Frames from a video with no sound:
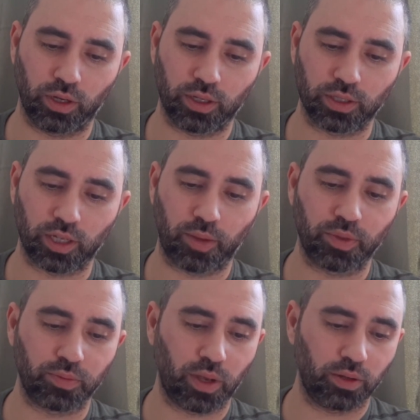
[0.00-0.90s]
can stop
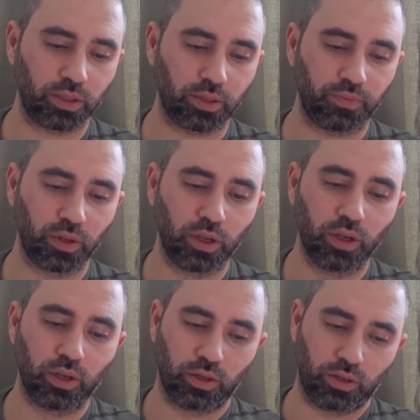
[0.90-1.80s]
His bounty.
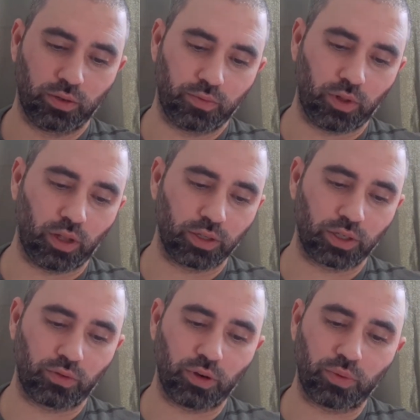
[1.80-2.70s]
Allah is a
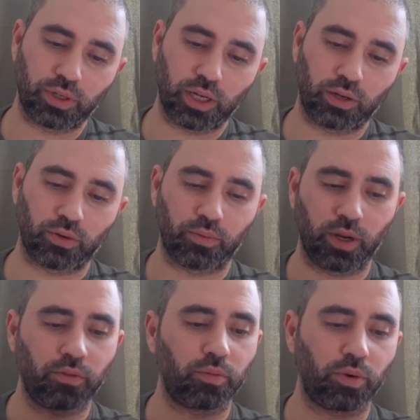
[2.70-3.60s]
great protector,
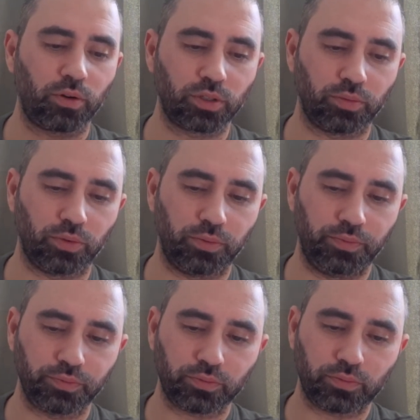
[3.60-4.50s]
ever merciful.
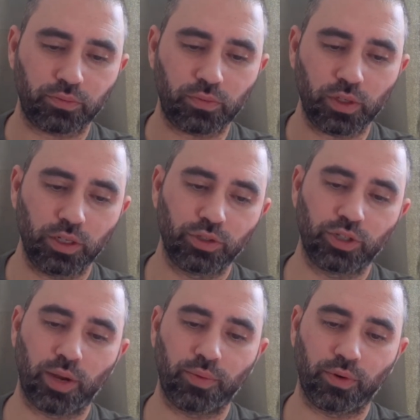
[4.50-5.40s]

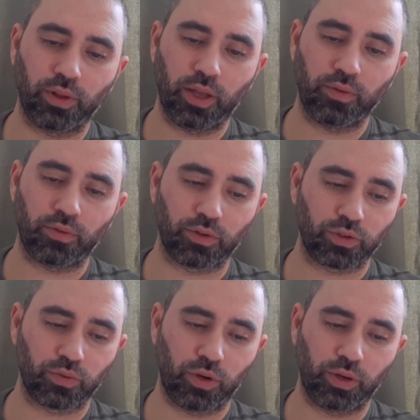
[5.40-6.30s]
Chapter 11,
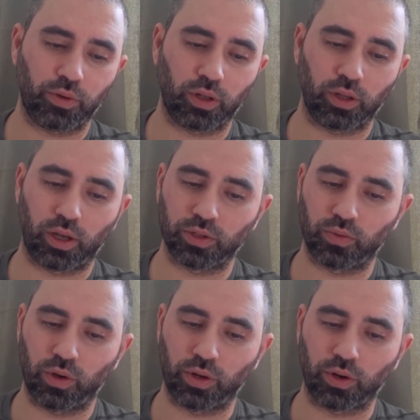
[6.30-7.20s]
verse 1. Allah is
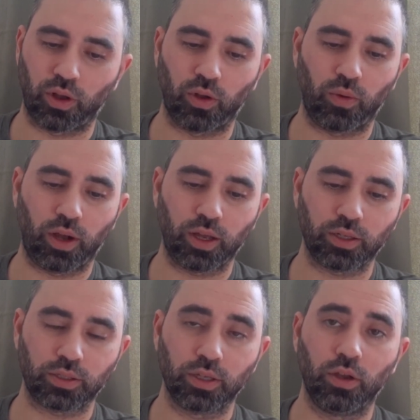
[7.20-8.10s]
one,
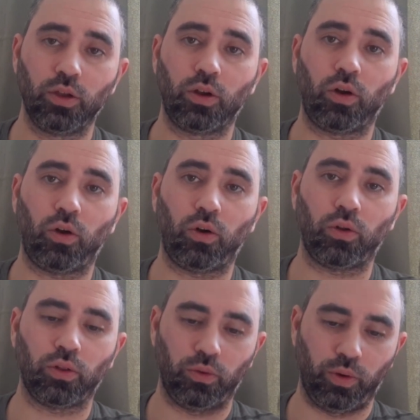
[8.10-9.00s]
all-wise,
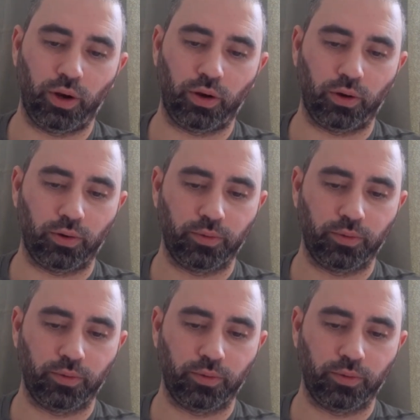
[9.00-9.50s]
all-aware.